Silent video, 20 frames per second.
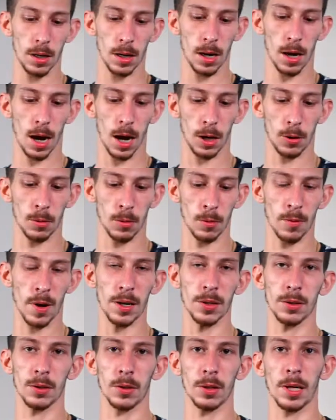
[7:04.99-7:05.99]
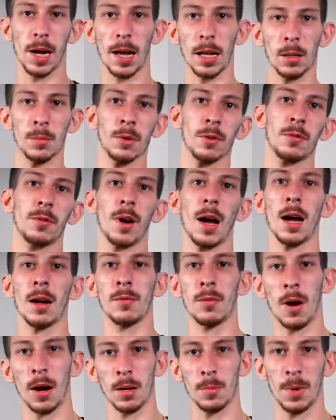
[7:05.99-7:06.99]
Aqua Racer Caliber
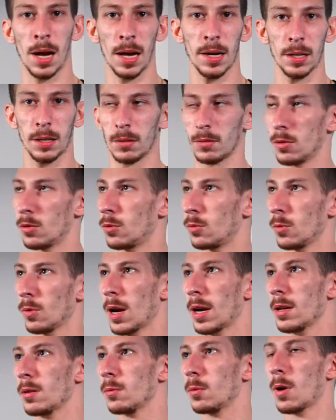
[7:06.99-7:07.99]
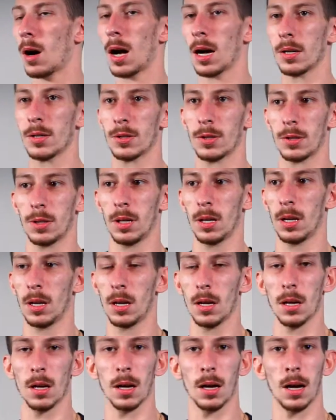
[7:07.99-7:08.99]
5 automatic. Great watch.
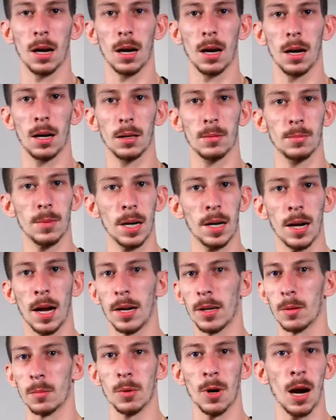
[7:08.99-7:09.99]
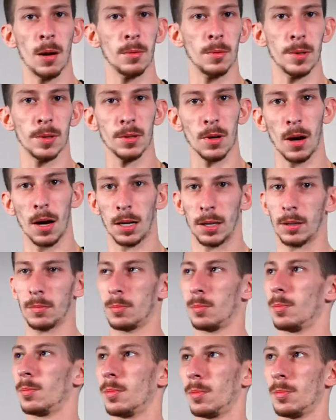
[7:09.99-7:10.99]
And I could probably talk
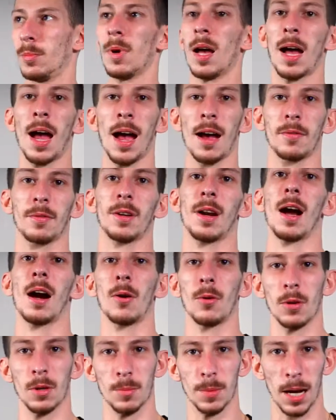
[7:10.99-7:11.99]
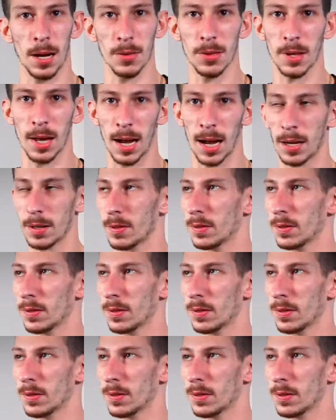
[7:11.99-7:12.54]
half an hour about that.